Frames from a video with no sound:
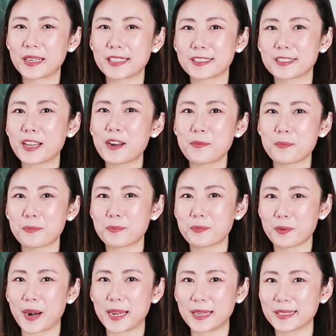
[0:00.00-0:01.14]
It's not a
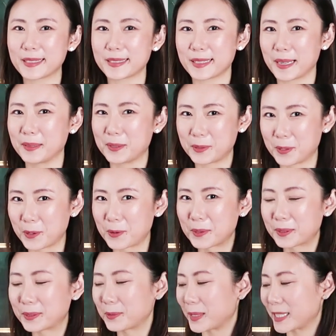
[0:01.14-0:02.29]
bright yellow
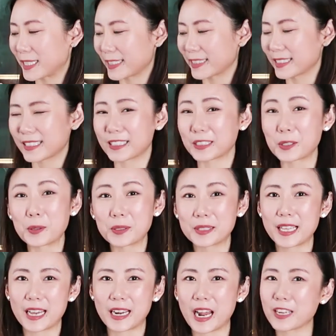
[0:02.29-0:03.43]
gold, which is the gold
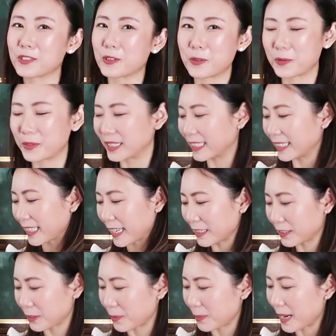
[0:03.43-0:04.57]
that I don't really like
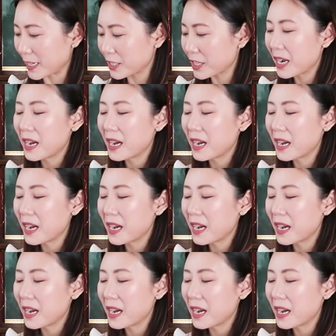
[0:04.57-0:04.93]
so much,